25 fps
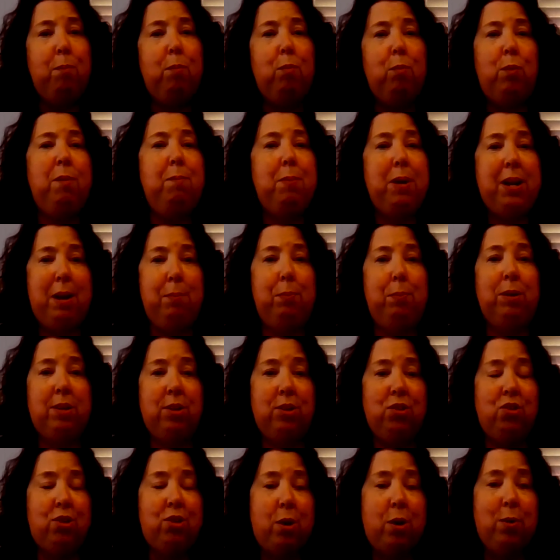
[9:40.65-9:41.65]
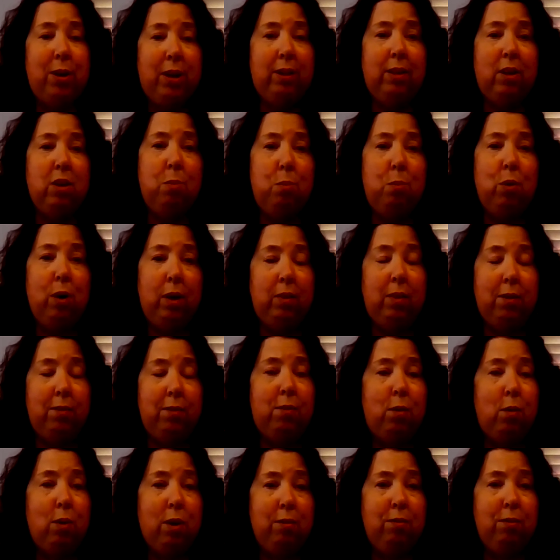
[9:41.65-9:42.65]
we've been able to show it a little more at the
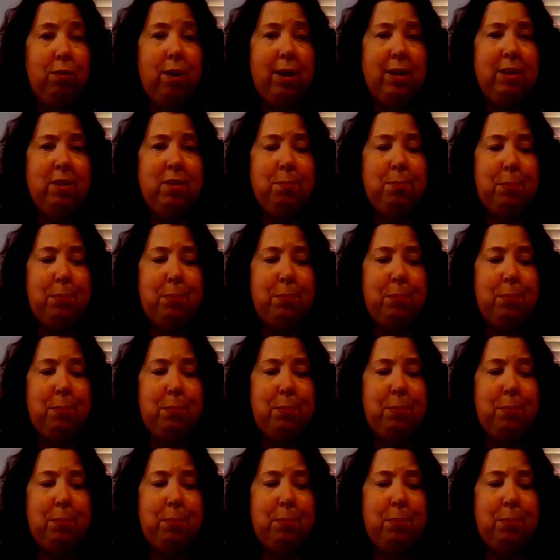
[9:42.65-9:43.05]
forefront,